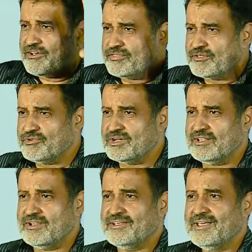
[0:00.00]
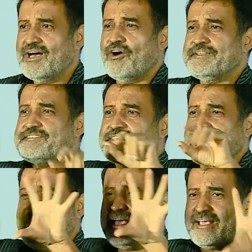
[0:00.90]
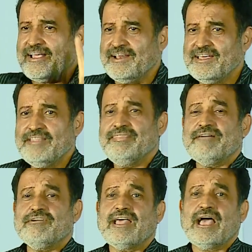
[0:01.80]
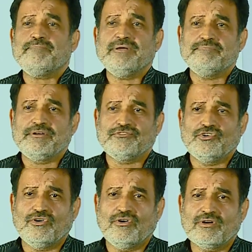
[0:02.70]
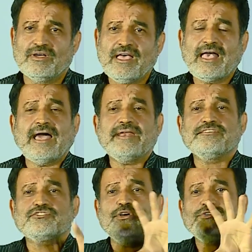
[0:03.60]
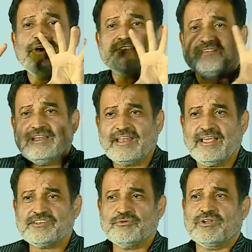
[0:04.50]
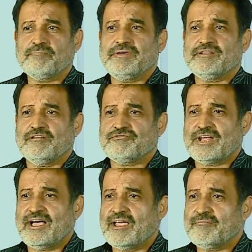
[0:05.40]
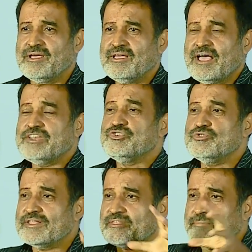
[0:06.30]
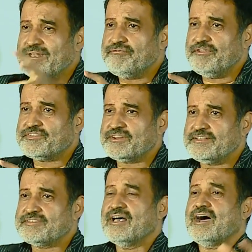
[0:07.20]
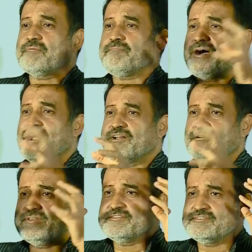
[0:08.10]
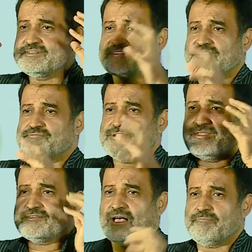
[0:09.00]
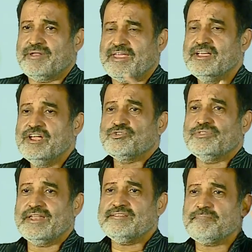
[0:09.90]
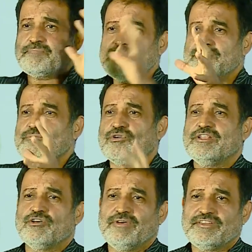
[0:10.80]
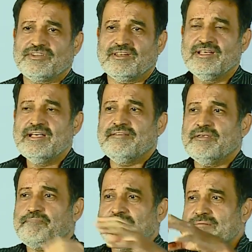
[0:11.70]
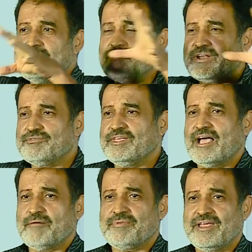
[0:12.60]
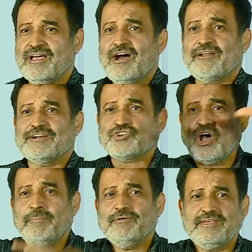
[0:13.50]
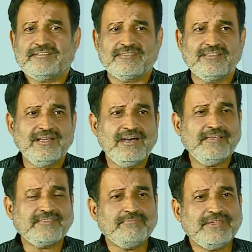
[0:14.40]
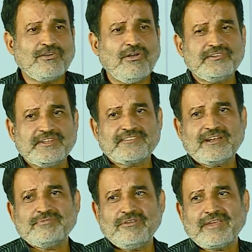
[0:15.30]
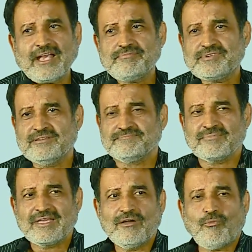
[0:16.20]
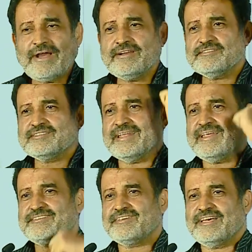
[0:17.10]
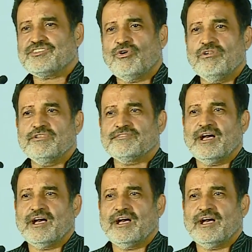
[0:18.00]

on the world on a scale never happened before and is going to accelerate over a period of time. And you, are the beneficiaries, are part of this disruption that's happening. So there is a premium on innovation. There's a premium on everything happening. And on top of this, there's something called disruptive capital. Why does Ganesh get all those